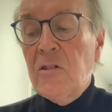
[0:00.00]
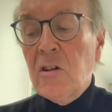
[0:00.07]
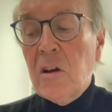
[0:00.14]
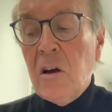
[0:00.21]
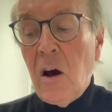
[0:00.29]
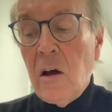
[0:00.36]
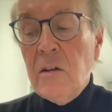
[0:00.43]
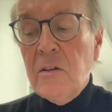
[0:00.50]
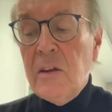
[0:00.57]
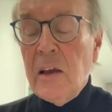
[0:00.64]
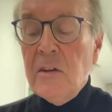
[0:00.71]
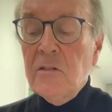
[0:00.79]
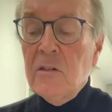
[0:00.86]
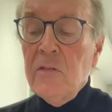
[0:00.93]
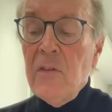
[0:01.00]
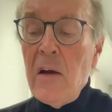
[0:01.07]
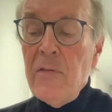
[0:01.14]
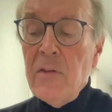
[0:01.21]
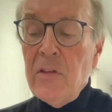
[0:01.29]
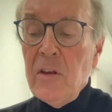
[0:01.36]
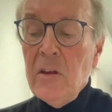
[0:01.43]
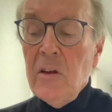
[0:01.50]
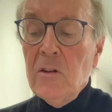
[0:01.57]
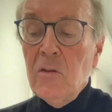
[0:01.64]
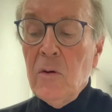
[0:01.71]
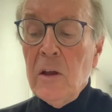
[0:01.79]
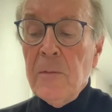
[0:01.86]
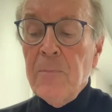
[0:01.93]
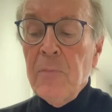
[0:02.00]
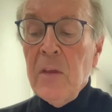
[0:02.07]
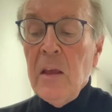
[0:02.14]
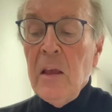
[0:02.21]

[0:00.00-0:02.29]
the context of everything you're doing.